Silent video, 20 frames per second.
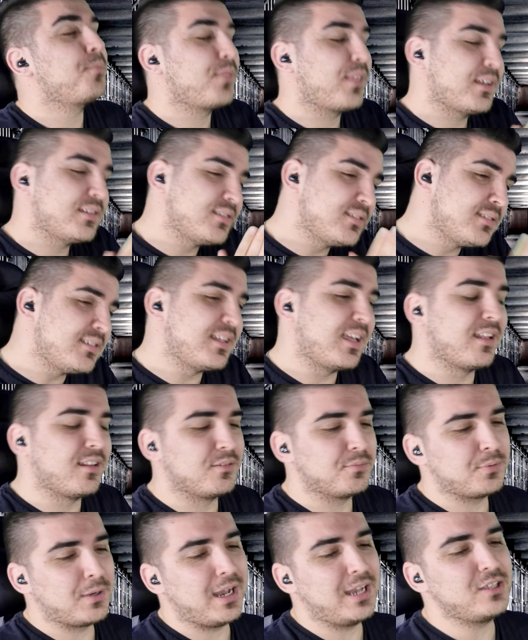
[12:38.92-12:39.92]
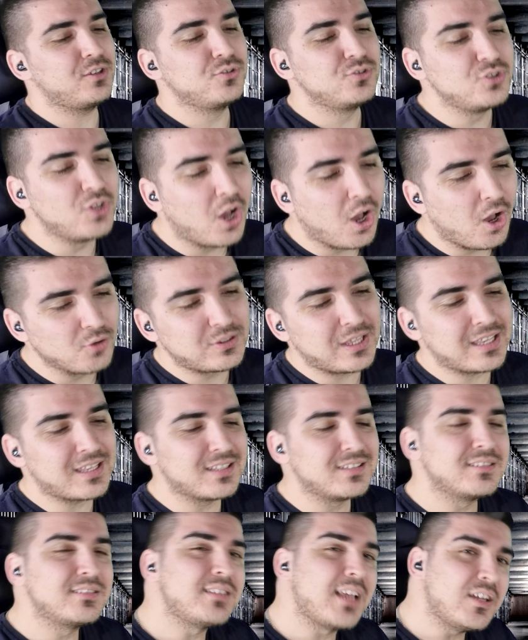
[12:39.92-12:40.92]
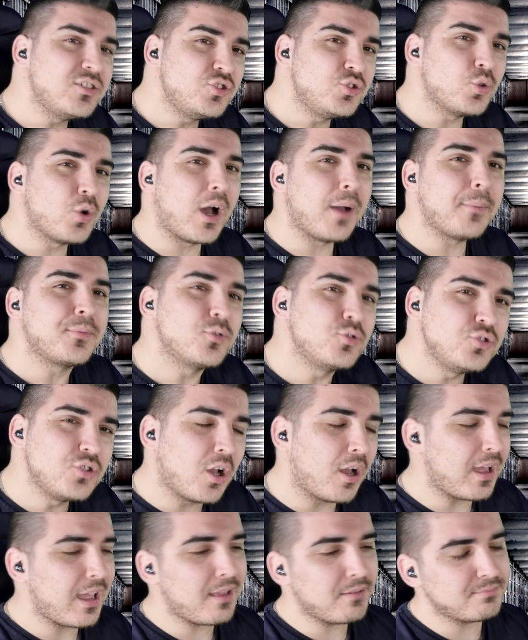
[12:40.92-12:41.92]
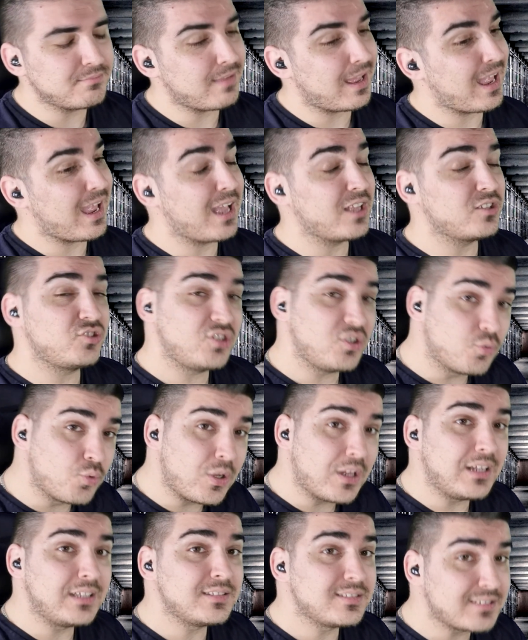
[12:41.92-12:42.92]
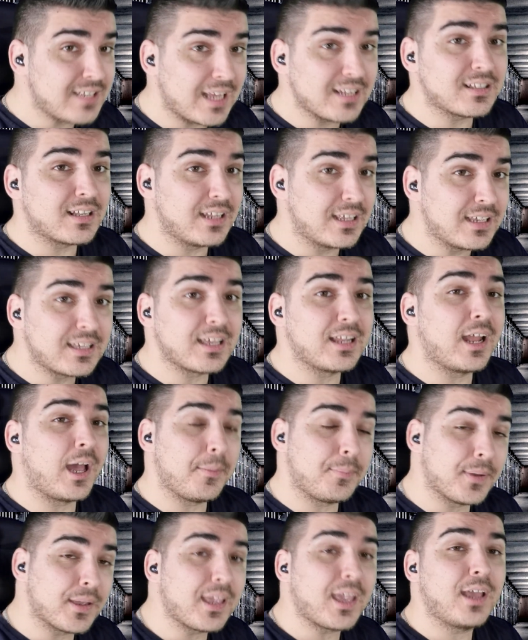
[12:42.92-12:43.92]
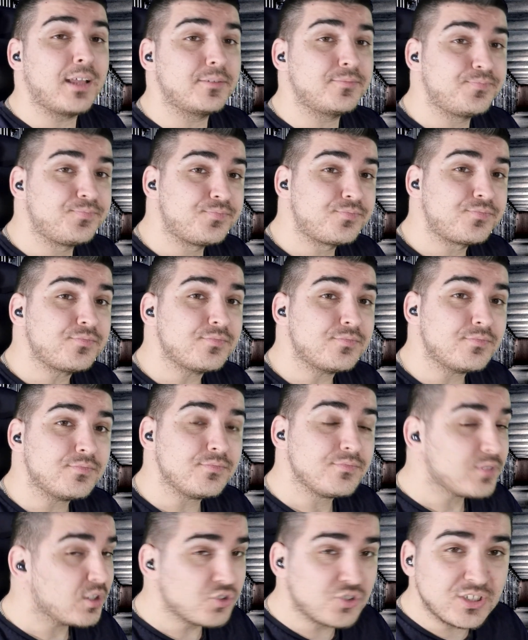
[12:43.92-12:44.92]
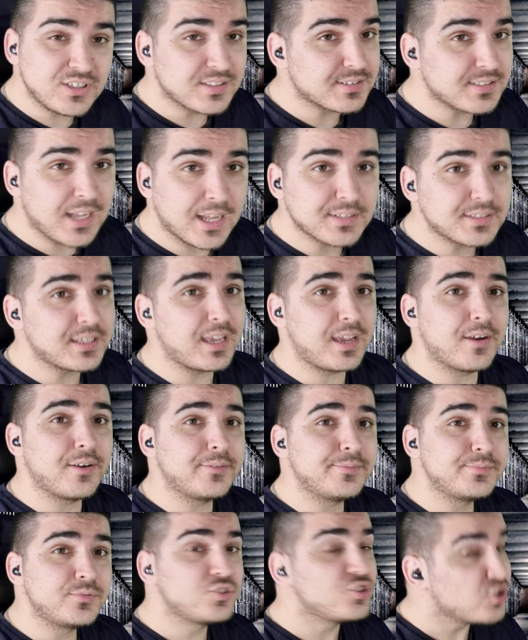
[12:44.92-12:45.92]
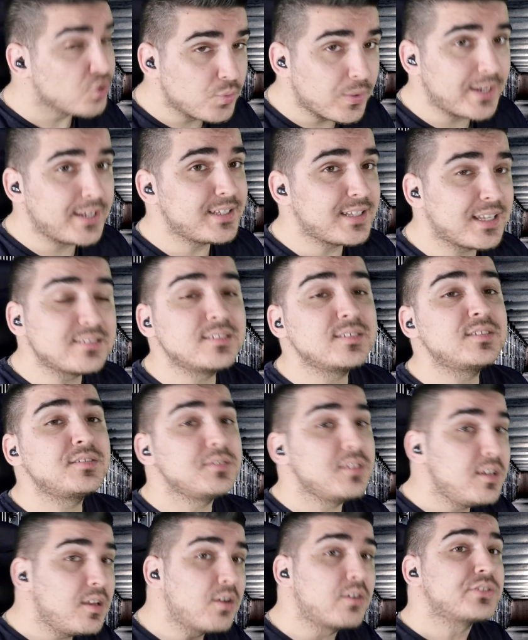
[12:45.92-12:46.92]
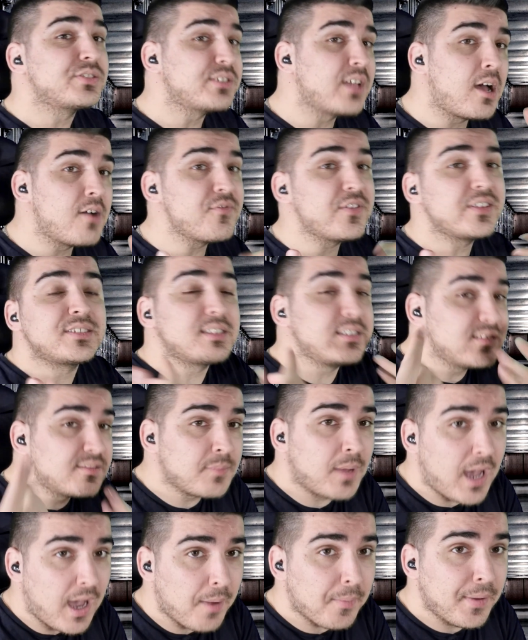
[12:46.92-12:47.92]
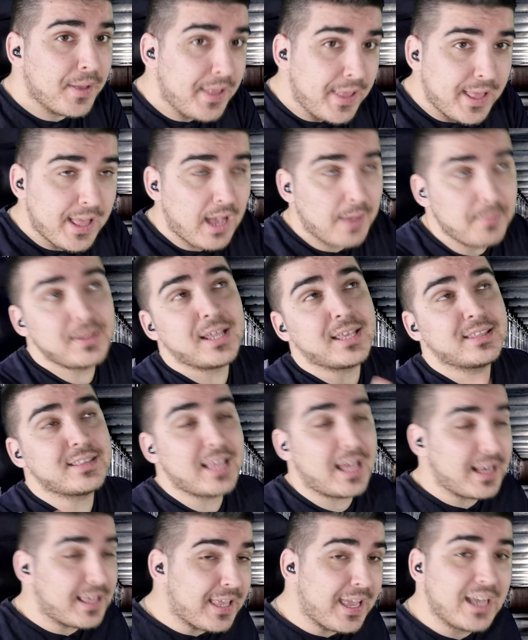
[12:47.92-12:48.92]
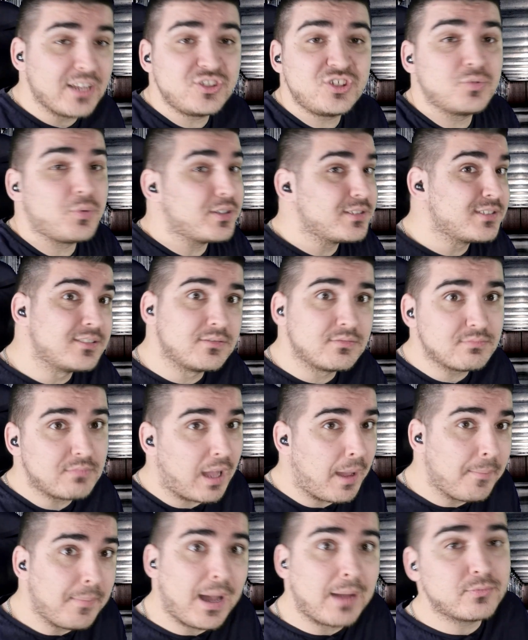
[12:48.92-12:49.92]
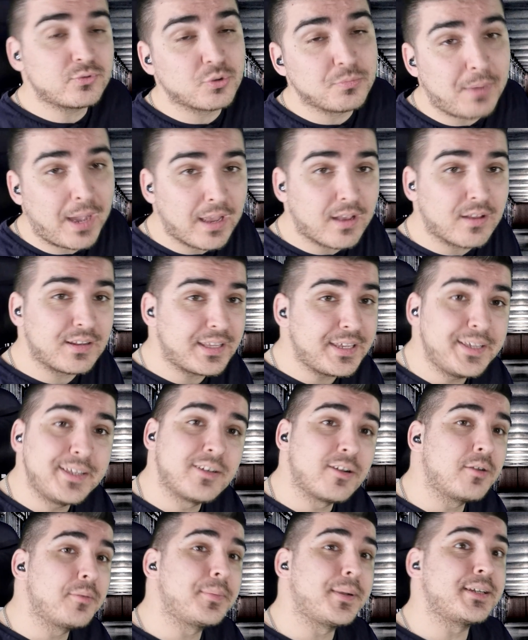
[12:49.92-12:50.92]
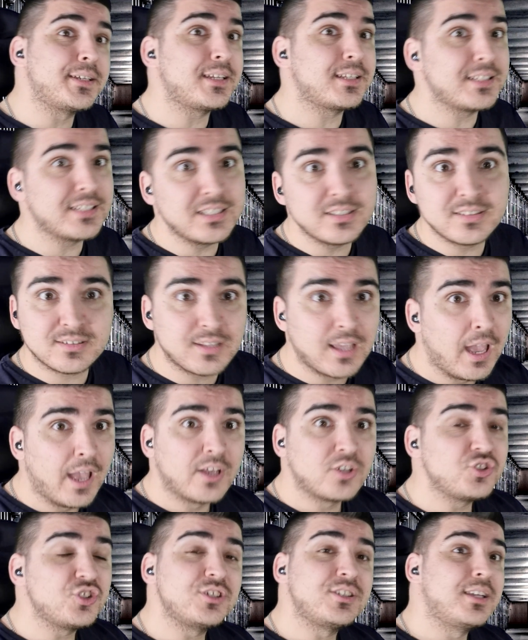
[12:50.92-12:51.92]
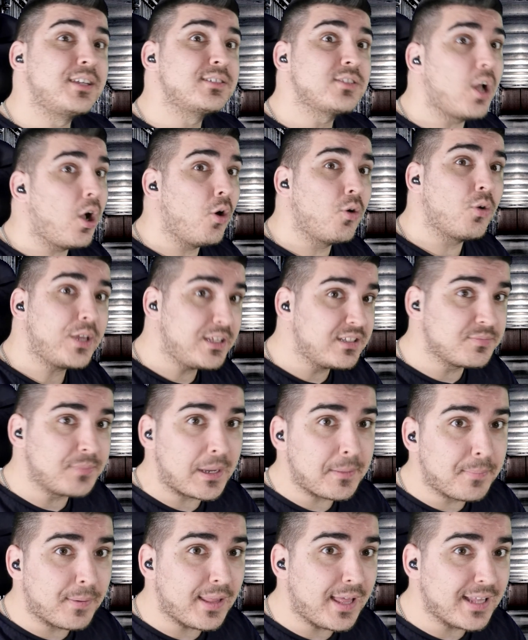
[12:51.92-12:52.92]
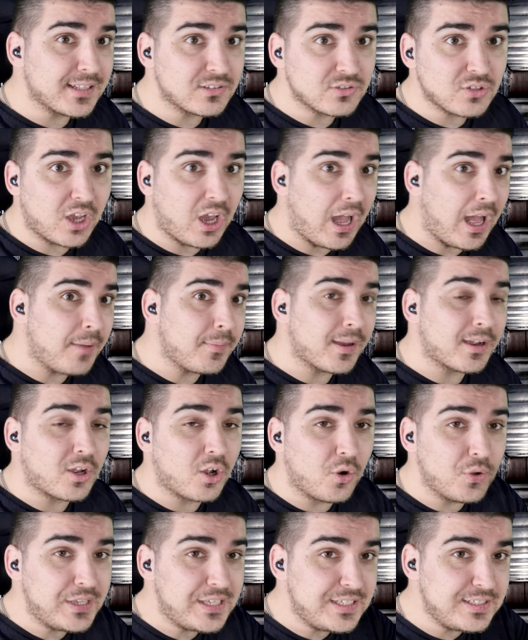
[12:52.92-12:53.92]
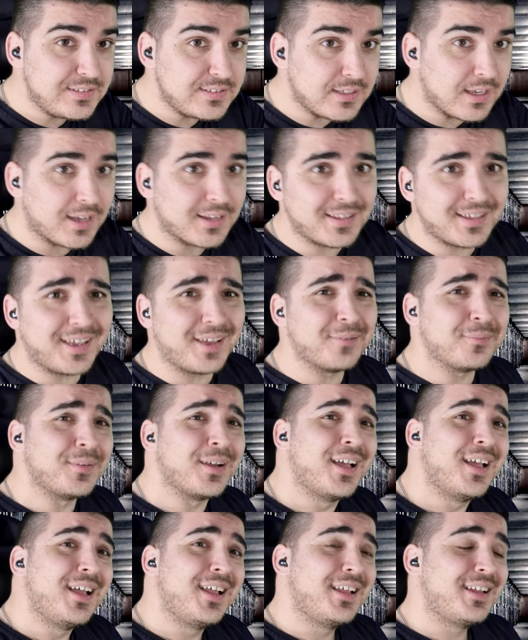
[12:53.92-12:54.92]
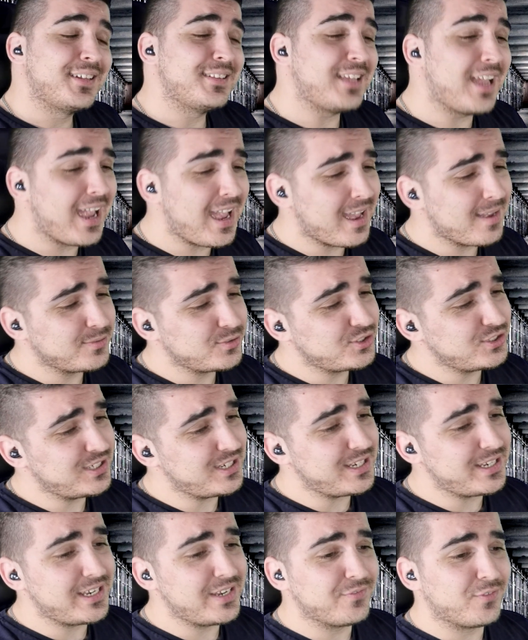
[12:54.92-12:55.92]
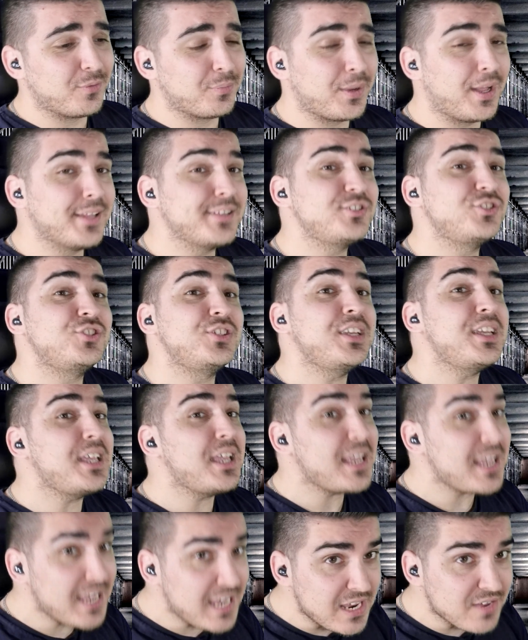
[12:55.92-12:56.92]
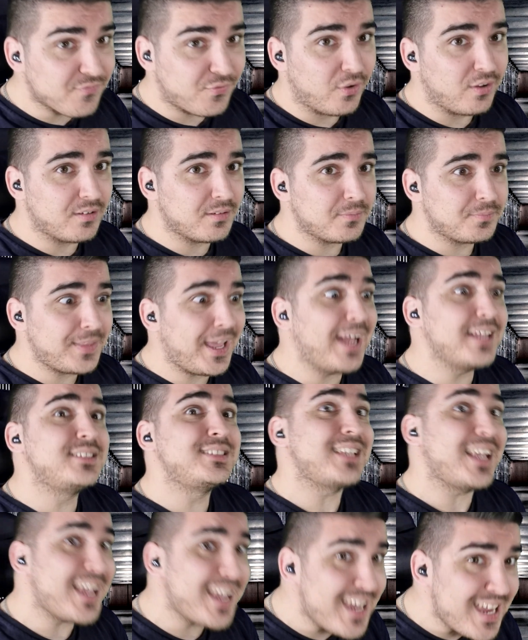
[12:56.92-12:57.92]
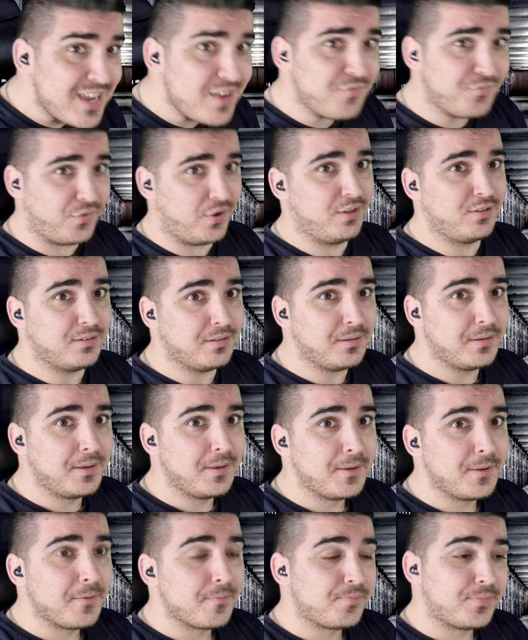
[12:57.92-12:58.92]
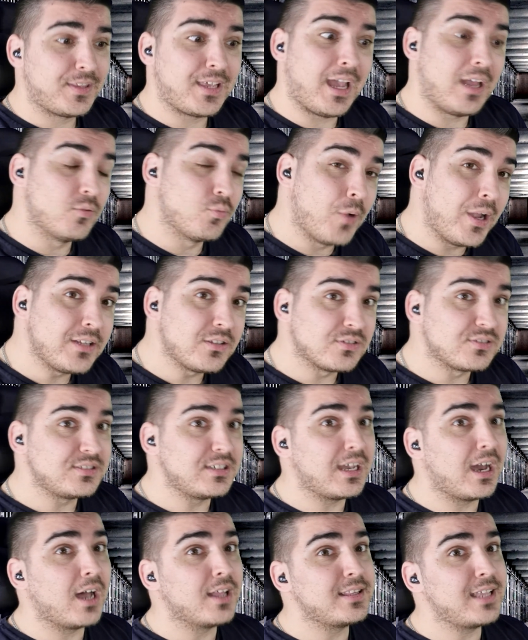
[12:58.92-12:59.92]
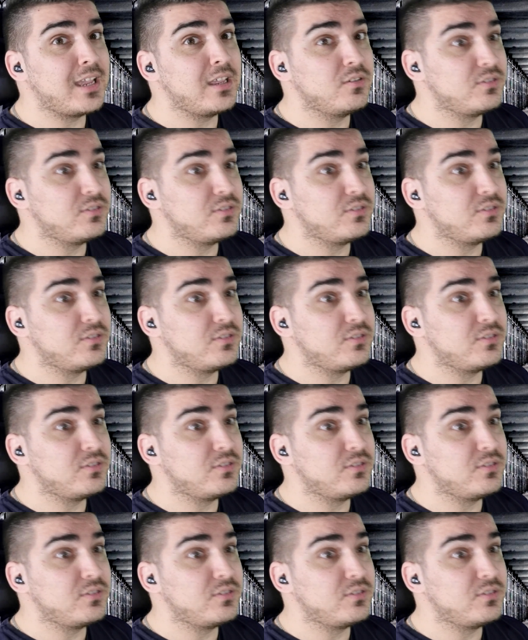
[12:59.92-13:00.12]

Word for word: still, bro, you know they can set you up. You know, eh, man, she really set Lincoln up again she does not care. She really doesn't see herself as his mom. I mean, like then again, she wasn't a mom to Michael either, but at least she thinks, oh, he's my blood, so I'm gonna go easy on him. Damn, she evil, bro. She evil. That's evil. Can't wait to see how they